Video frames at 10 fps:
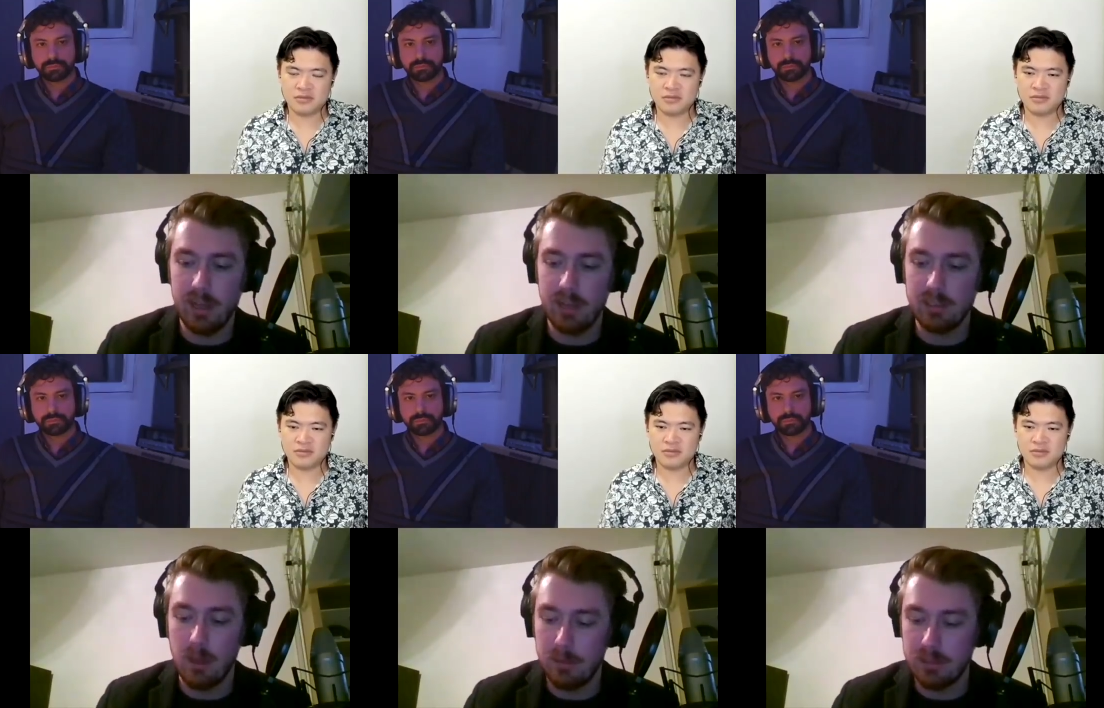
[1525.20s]
Speaker 1: us up
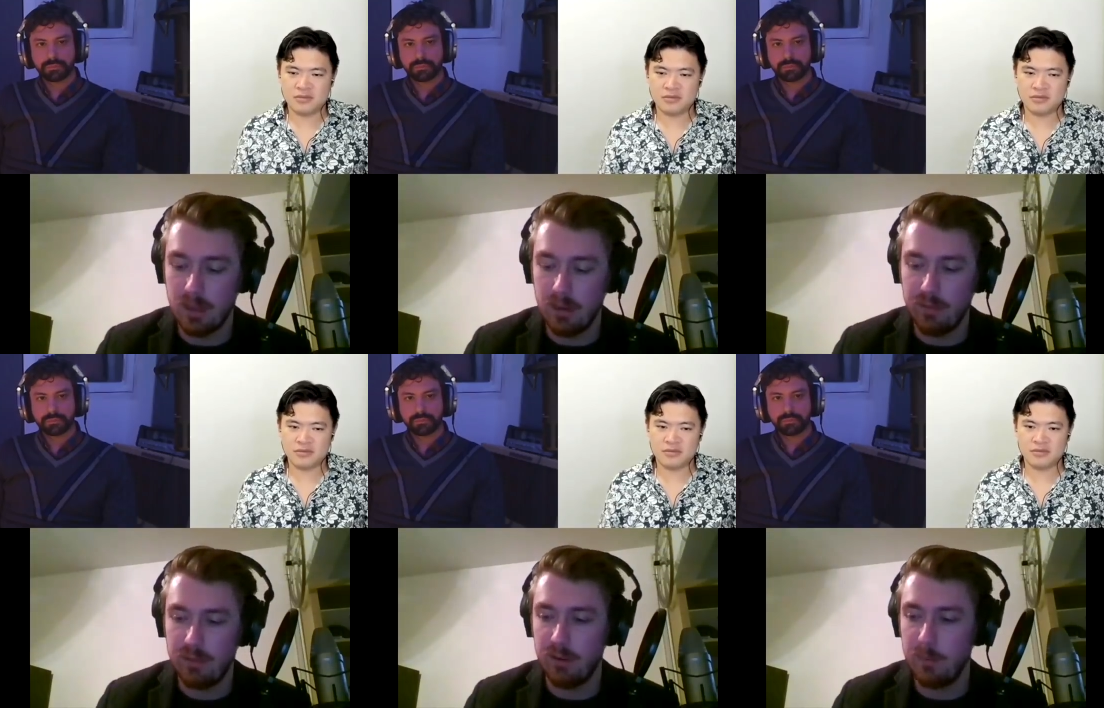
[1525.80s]
as kind of a
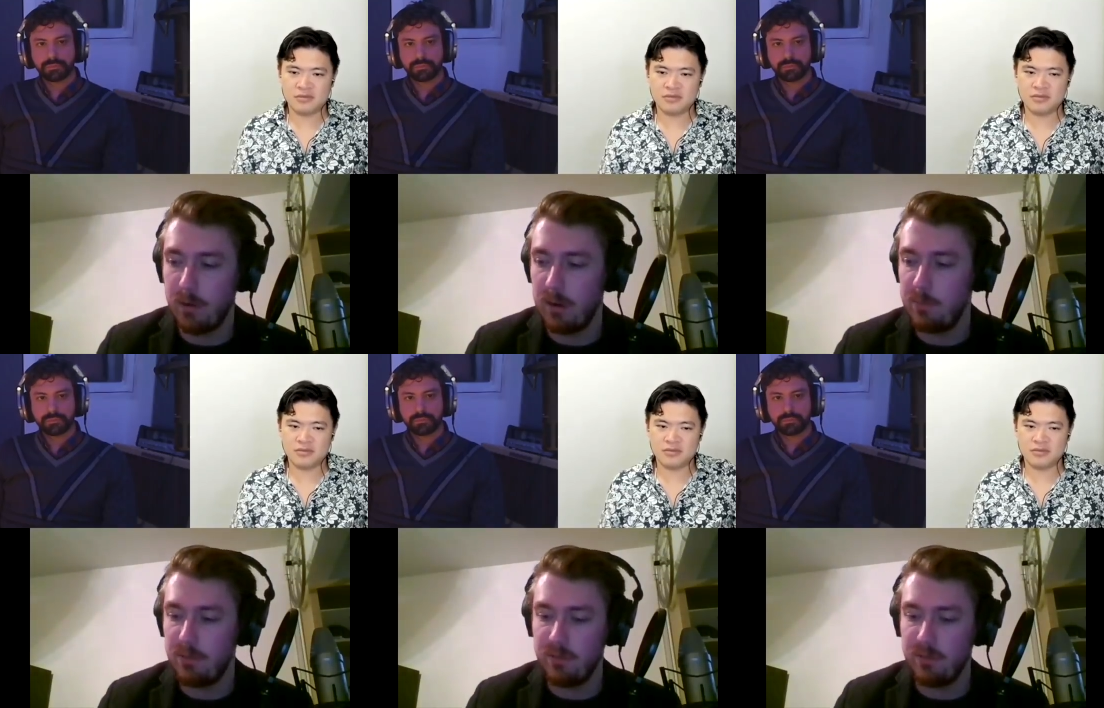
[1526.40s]
third-party provider.